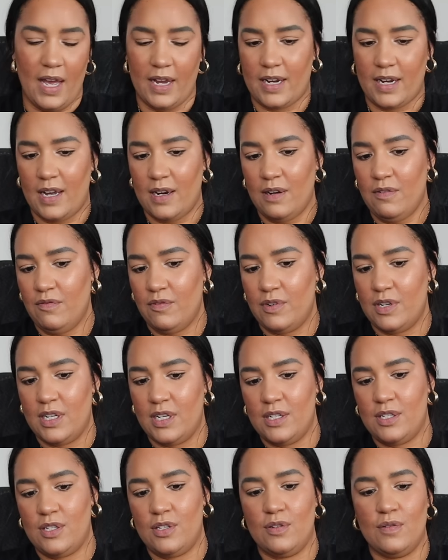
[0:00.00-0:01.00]
I kind of
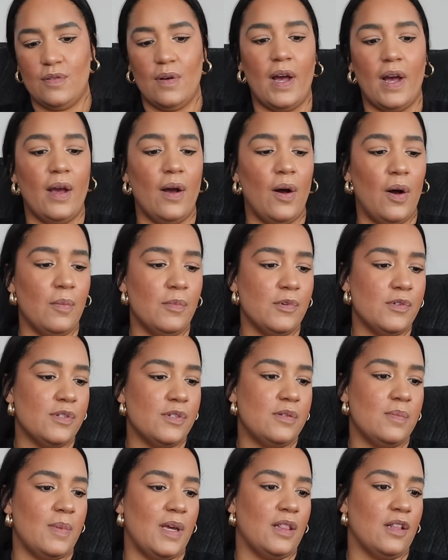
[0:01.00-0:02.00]
wanted to, I
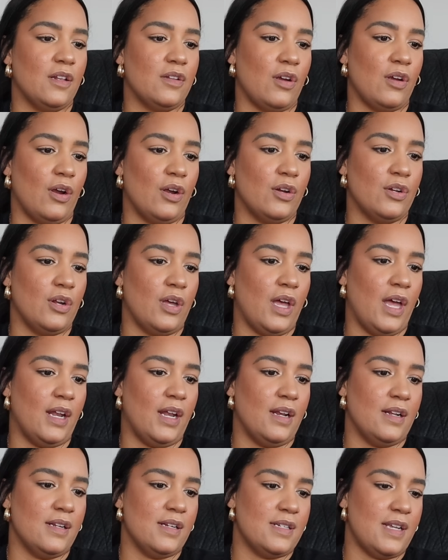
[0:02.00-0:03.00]
almost made the turn to head
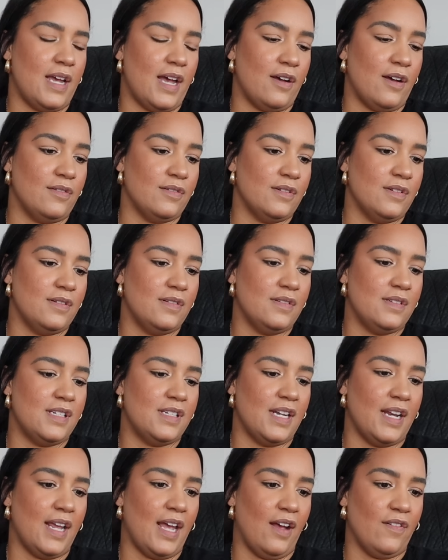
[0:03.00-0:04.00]
into town
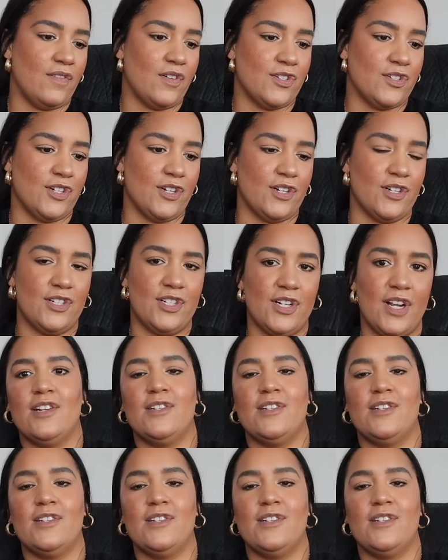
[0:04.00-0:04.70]
today after church,